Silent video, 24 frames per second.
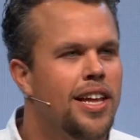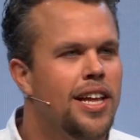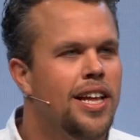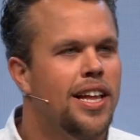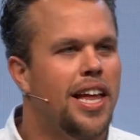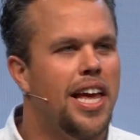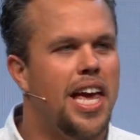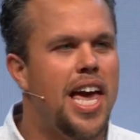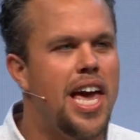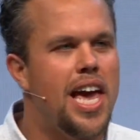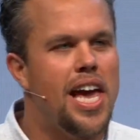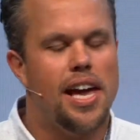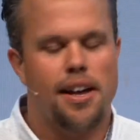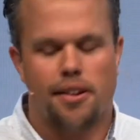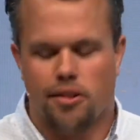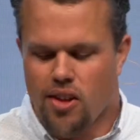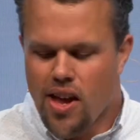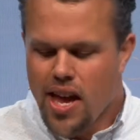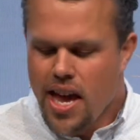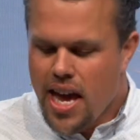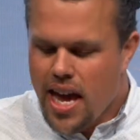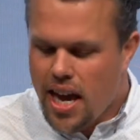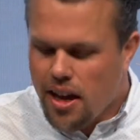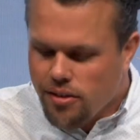Like, he has
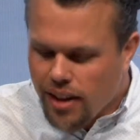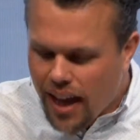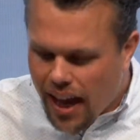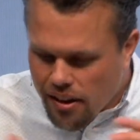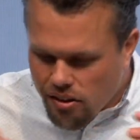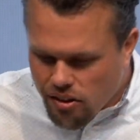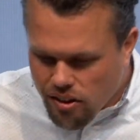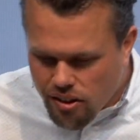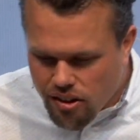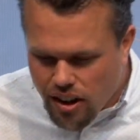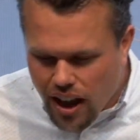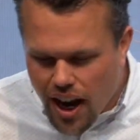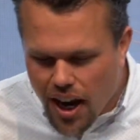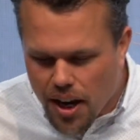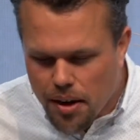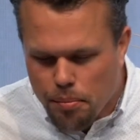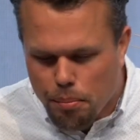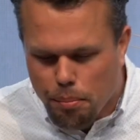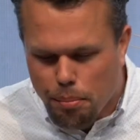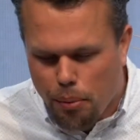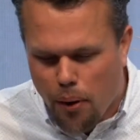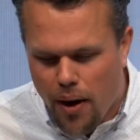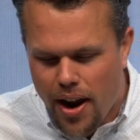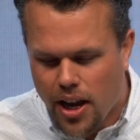this
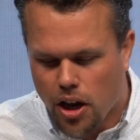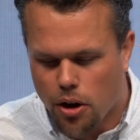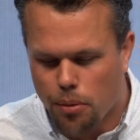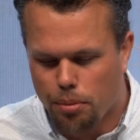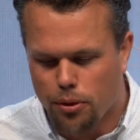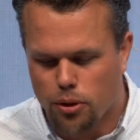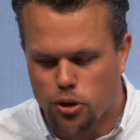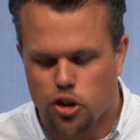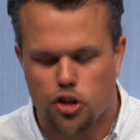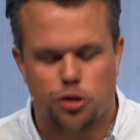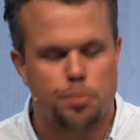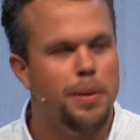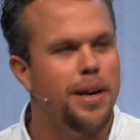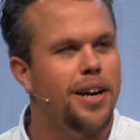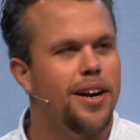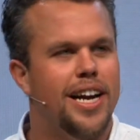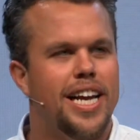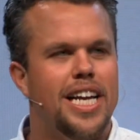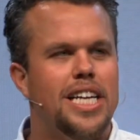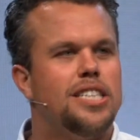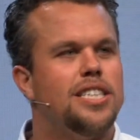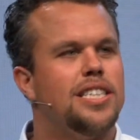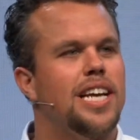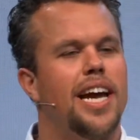unbreakable spirit.
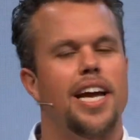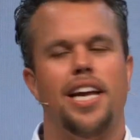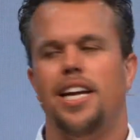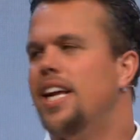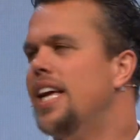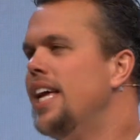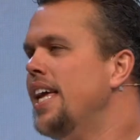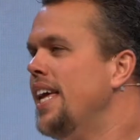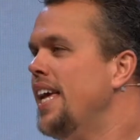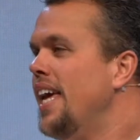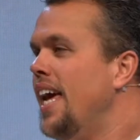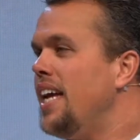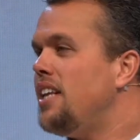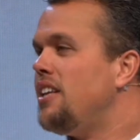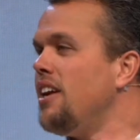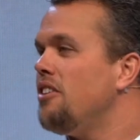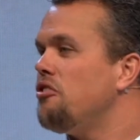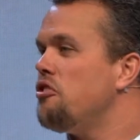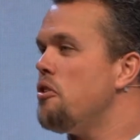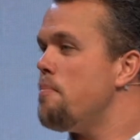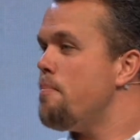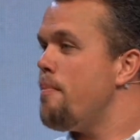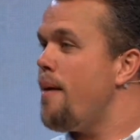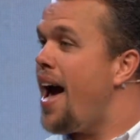He's saying, it
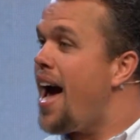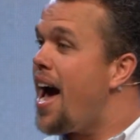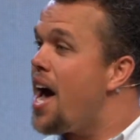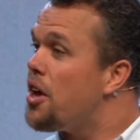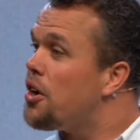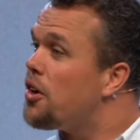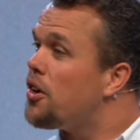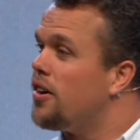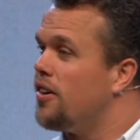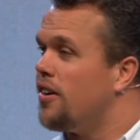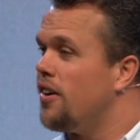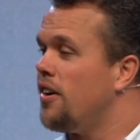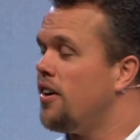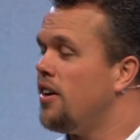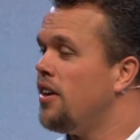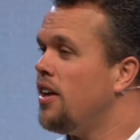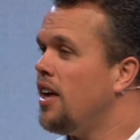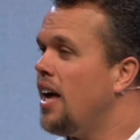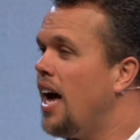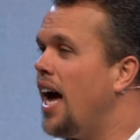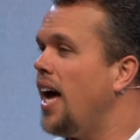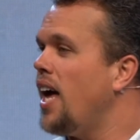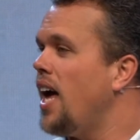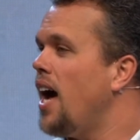doesn't matter.
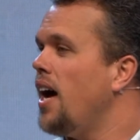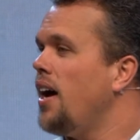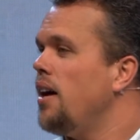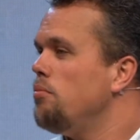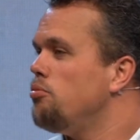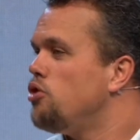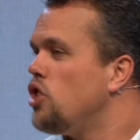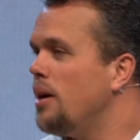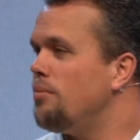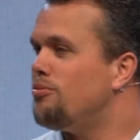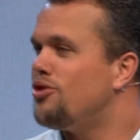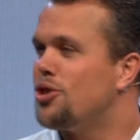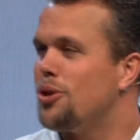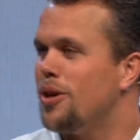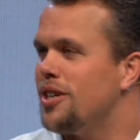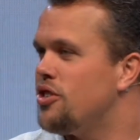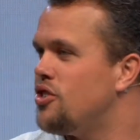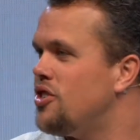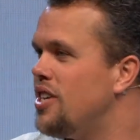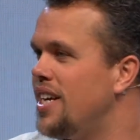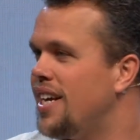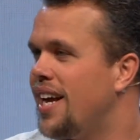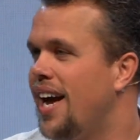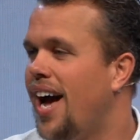I'm
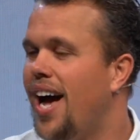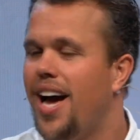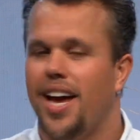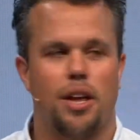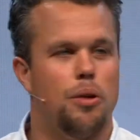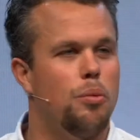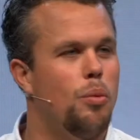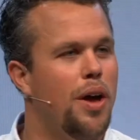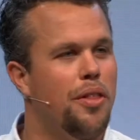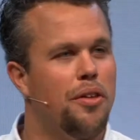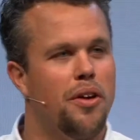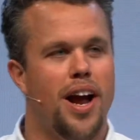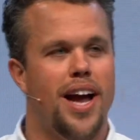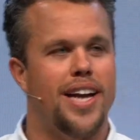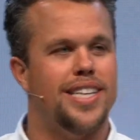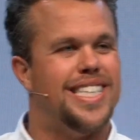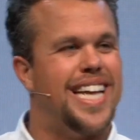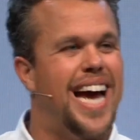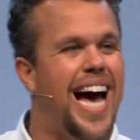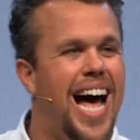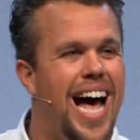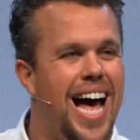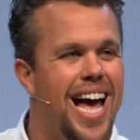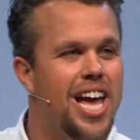trusting God, and whether I
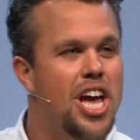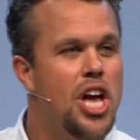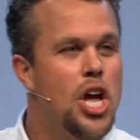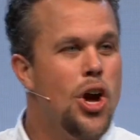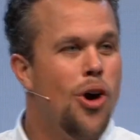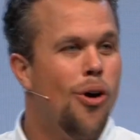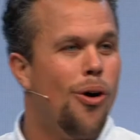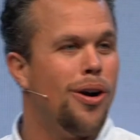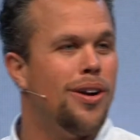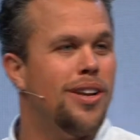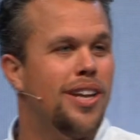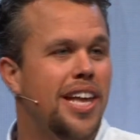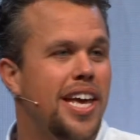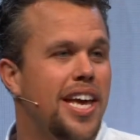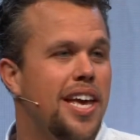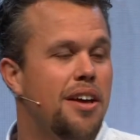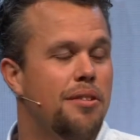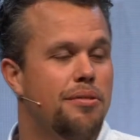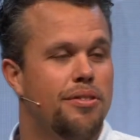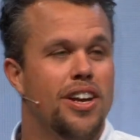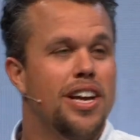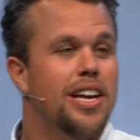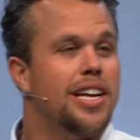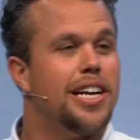die or
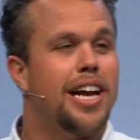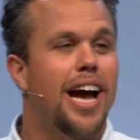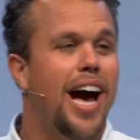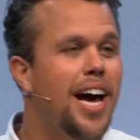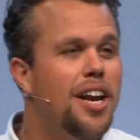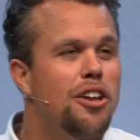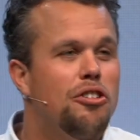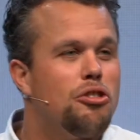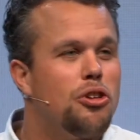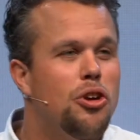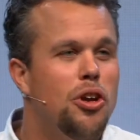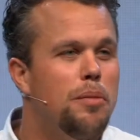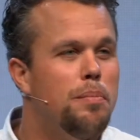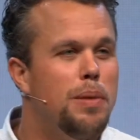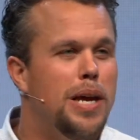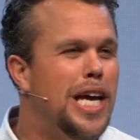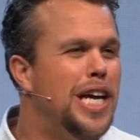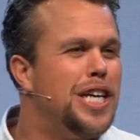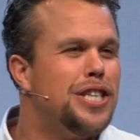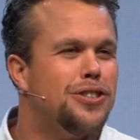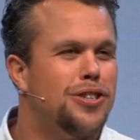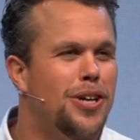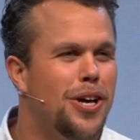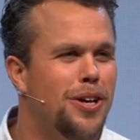live, God is gonna be
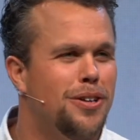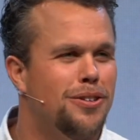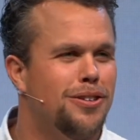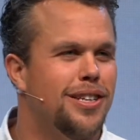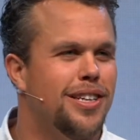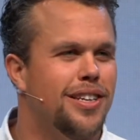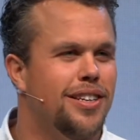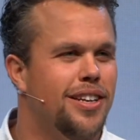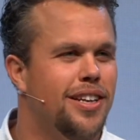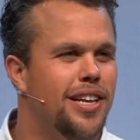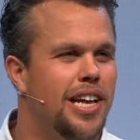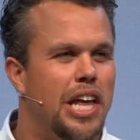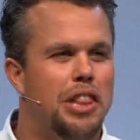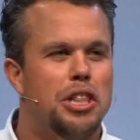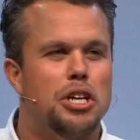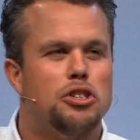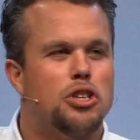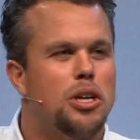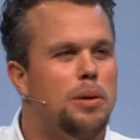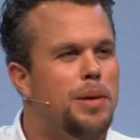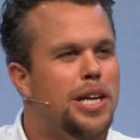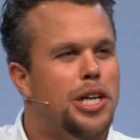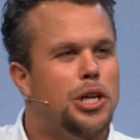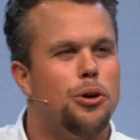exalted, and there's
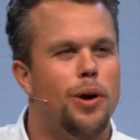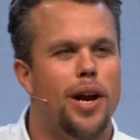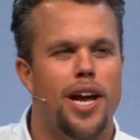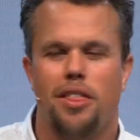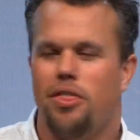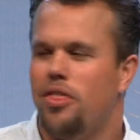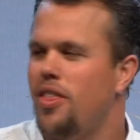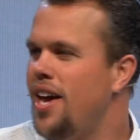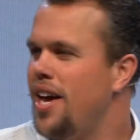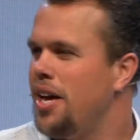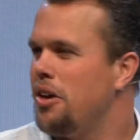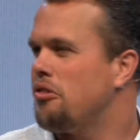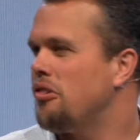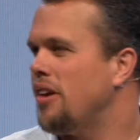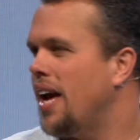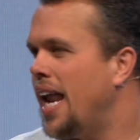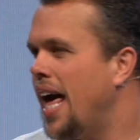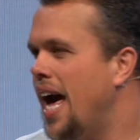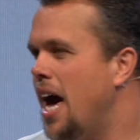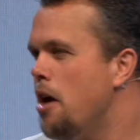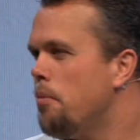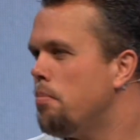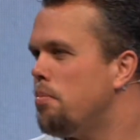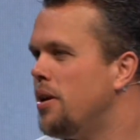gonna be great things that
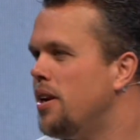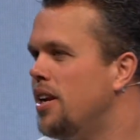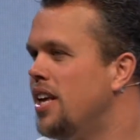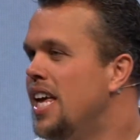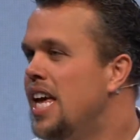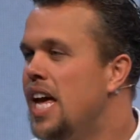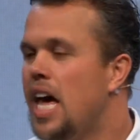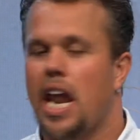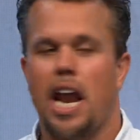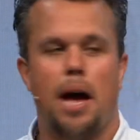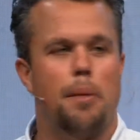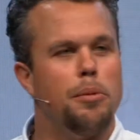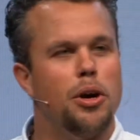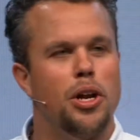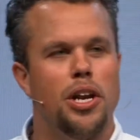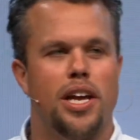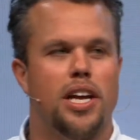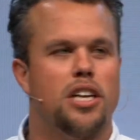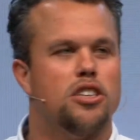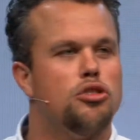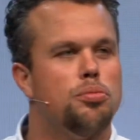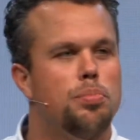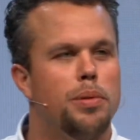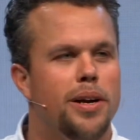happen, and I'm gonna
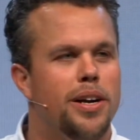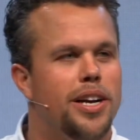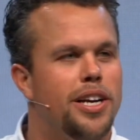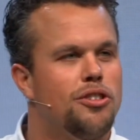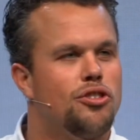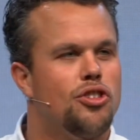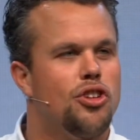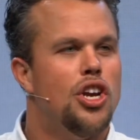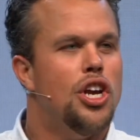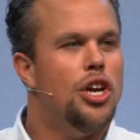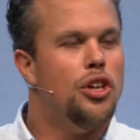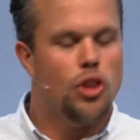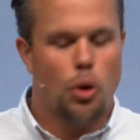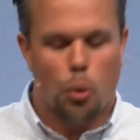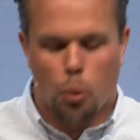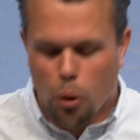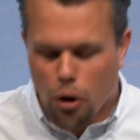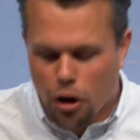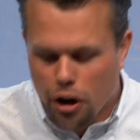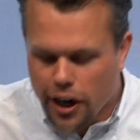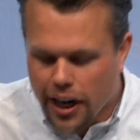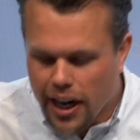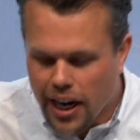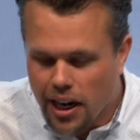experience the
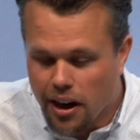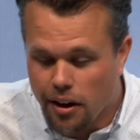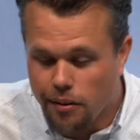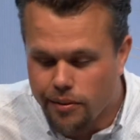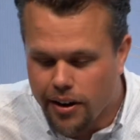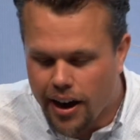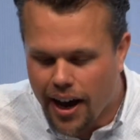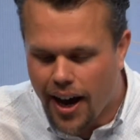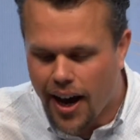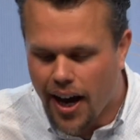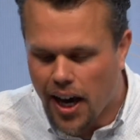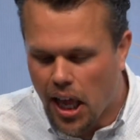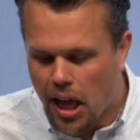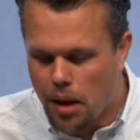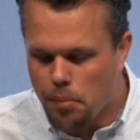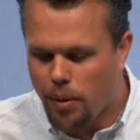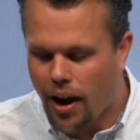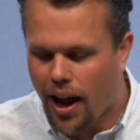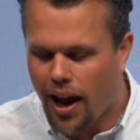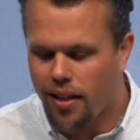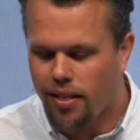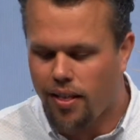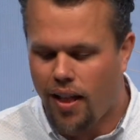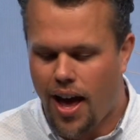working of God in
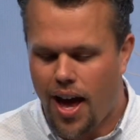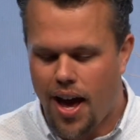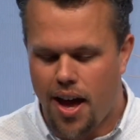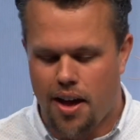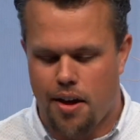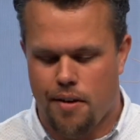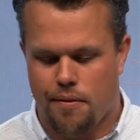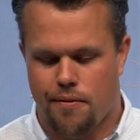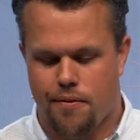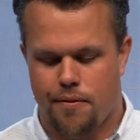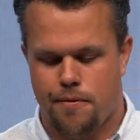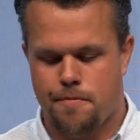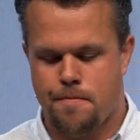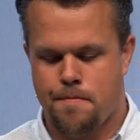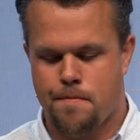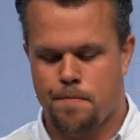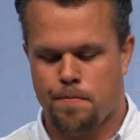my life.